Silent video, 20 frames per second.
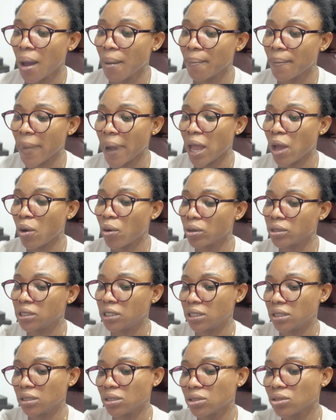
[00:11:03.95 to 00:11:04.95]
My
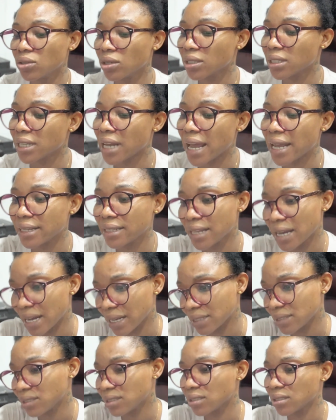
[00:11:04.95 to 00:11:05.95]
honey, it's not like
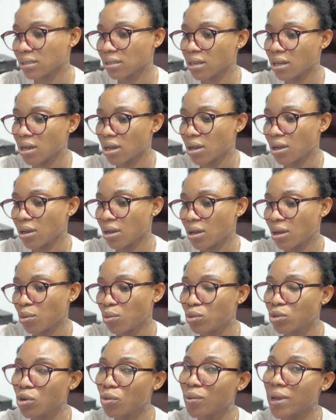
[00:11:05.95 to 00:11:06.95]
that.
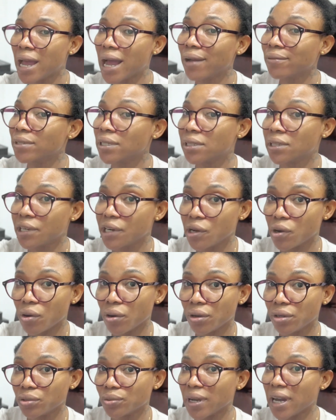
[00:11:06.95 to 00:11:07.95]
You know, we have the 3
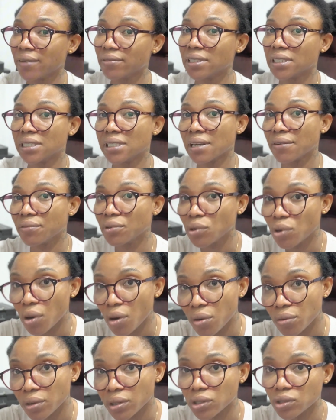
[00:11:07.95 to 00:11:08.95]
oils. We have the Seville
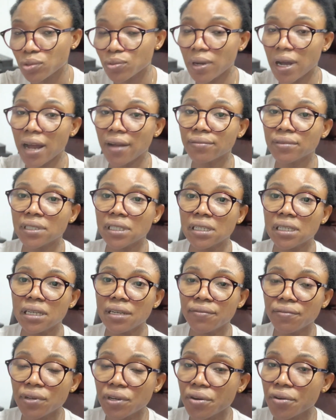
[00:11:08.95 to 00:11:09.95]
Orange, we have the
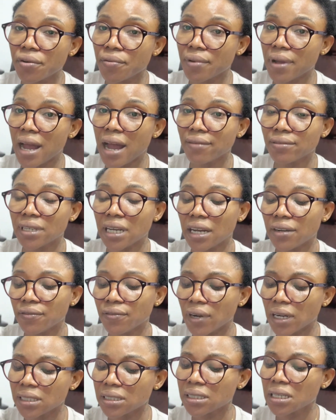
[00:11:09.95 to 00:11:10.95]
Leafy Green, we have the
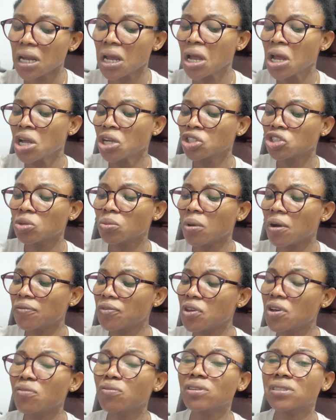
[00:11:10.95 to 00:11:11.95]
Advanced. Some of
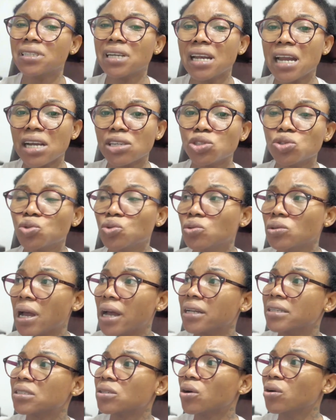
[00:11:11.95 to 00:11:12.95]
you even said I should do it
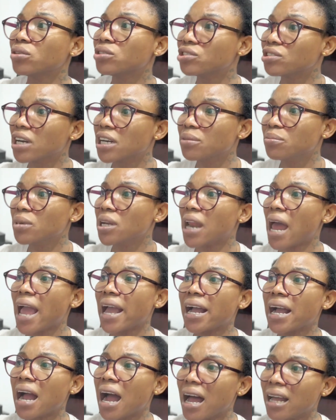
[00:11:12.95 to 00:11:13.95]
at 100 ml. I
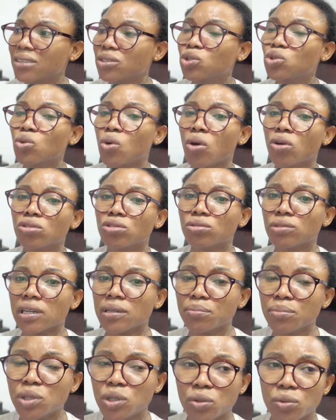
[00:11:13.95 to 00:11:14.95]
can't do
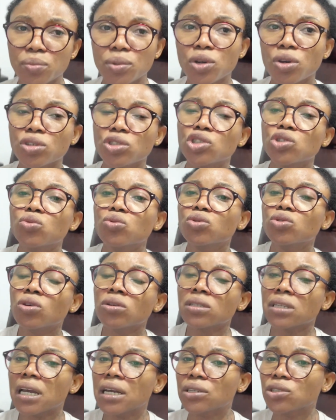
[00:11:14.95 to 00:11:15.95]
100 ml because you will
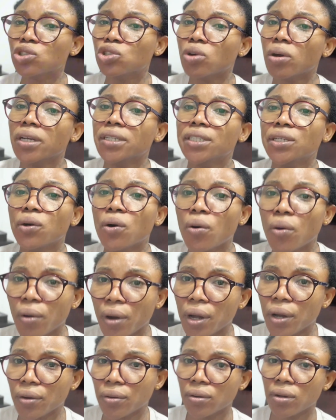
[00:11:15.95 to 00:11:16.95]
not enjoy the
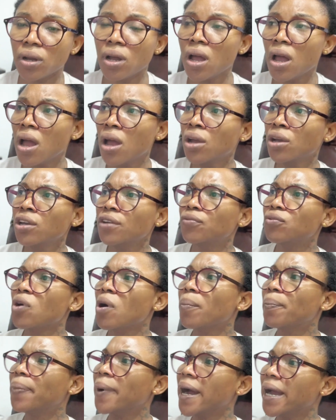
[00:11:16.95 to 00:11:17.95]
oil. If
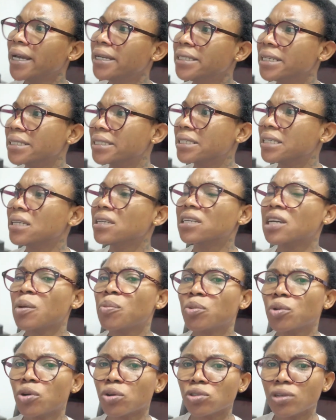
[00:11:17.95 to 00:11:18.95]
you're buying a skincare
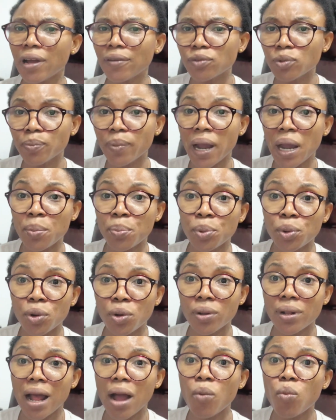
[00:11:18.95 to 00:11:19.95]
product, you have to buy a
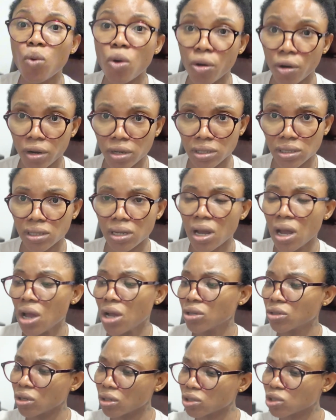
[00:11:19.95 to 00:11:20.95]
product that works,
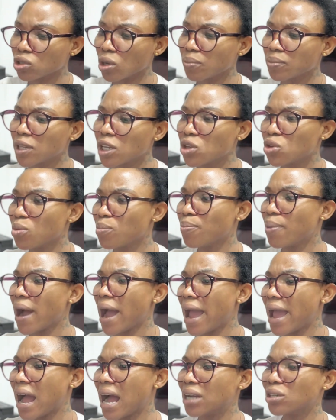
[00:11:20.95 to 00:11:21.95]
not something you
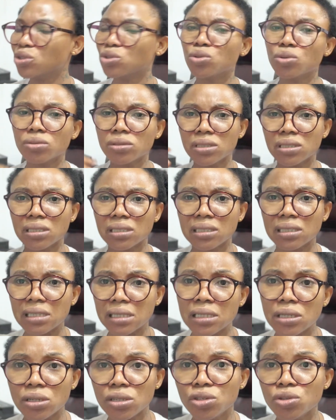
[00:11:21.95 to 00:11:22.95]
buy and you don't see
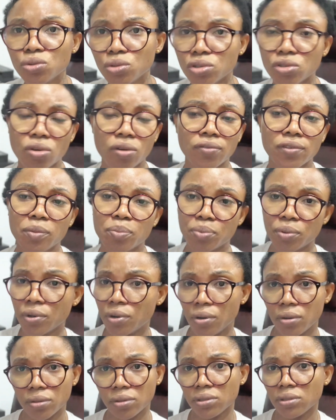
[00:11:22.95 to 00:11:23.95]
the use of the
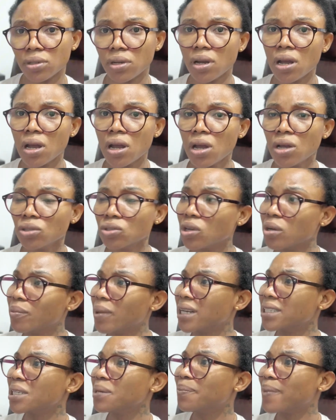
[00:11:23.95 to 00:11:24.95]
product. So
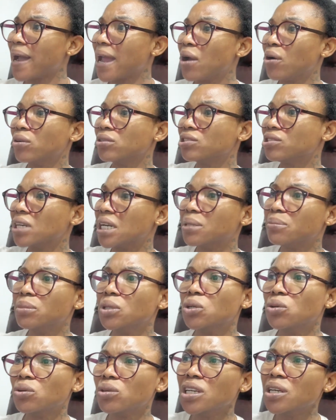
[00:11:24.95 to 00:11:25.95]
imagine buying 100
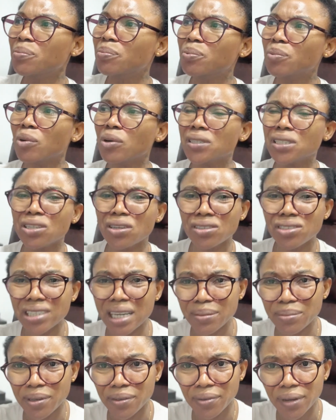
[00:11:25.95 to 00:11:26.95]
ml. If only
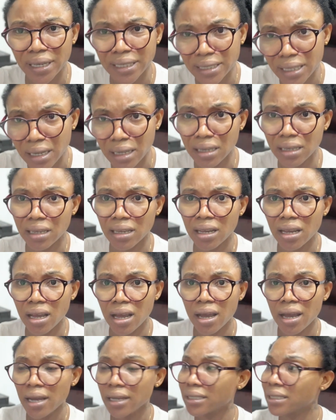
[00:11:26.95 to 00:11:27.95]
100 ml for a day,
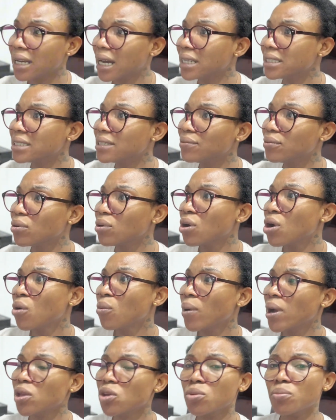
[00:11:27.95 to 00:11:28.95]
it can't even,
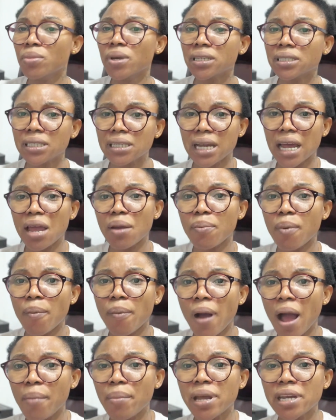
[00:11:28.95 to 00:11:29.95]
when you mix it like,
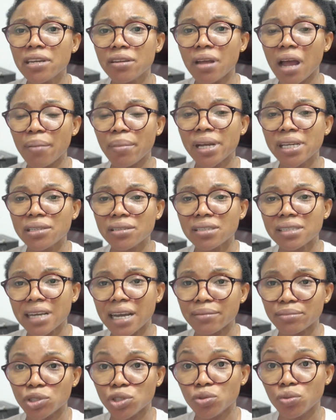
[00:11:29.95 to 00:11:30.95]
how many
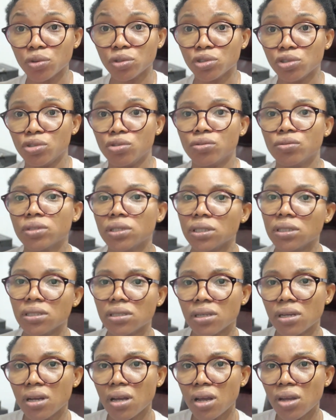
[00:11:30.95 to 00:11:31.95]
times do you want to use it?
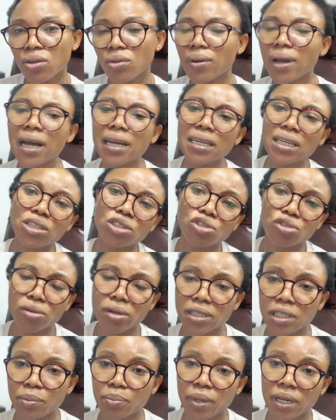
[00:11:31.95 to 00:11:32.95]
You can't
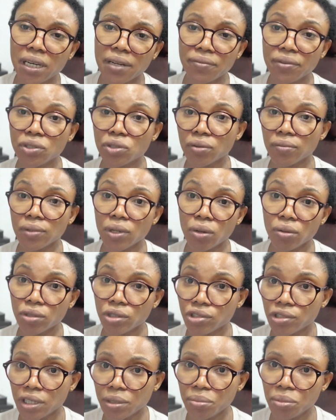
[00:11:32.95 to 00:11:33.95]
enjoy the benefits of the
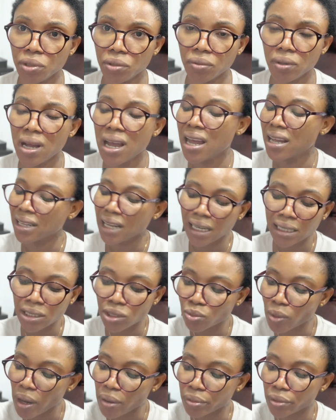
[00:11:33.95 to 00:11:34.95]
100 ml. That
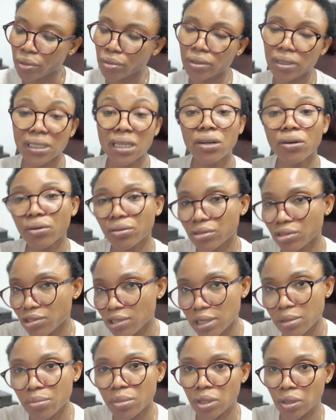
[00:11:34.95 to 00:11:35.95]
is why we don't sell
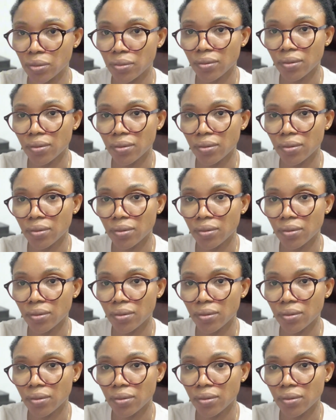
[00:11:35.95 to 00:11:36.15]
100 ml.